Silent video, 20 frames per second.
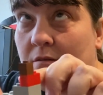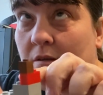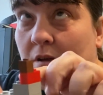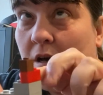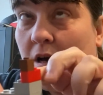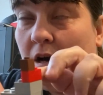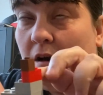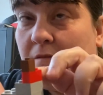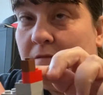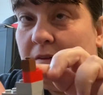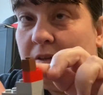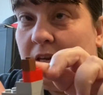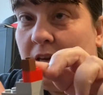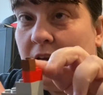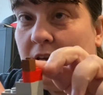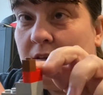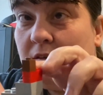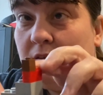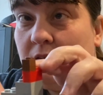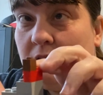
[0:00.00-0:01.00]
Half
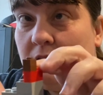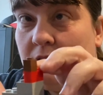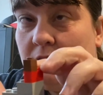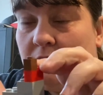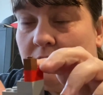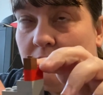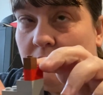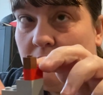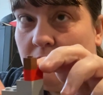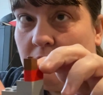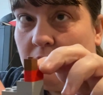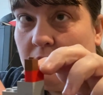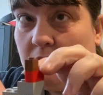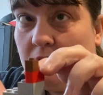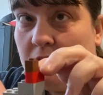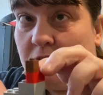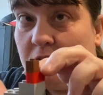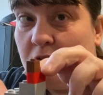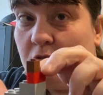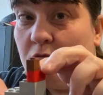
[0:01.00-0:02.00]
again
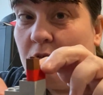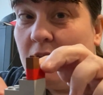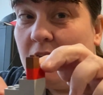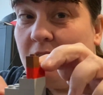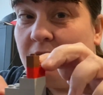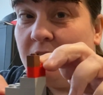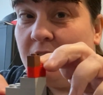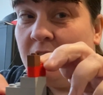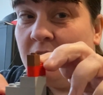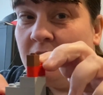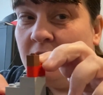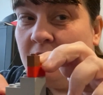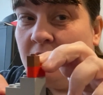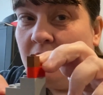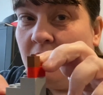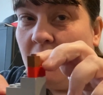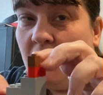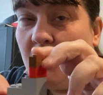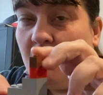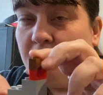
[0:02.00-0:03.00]
is a quaver.
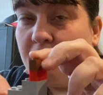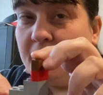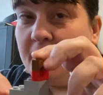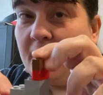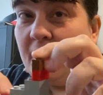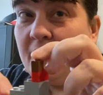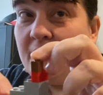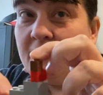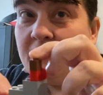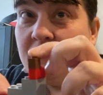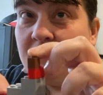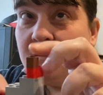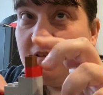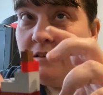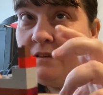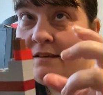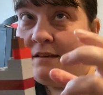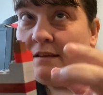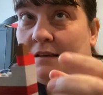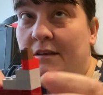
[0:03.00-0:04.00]
Half again
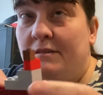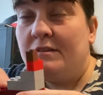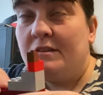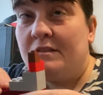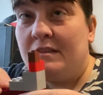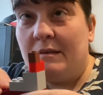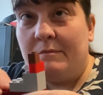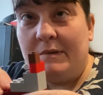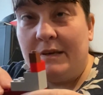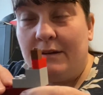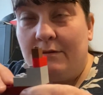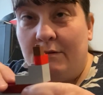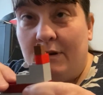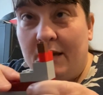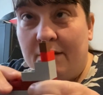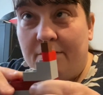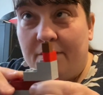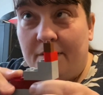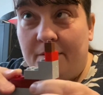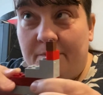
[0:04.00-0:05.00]
is a
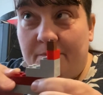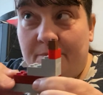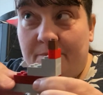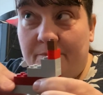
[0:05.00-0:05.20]
semi-quaver.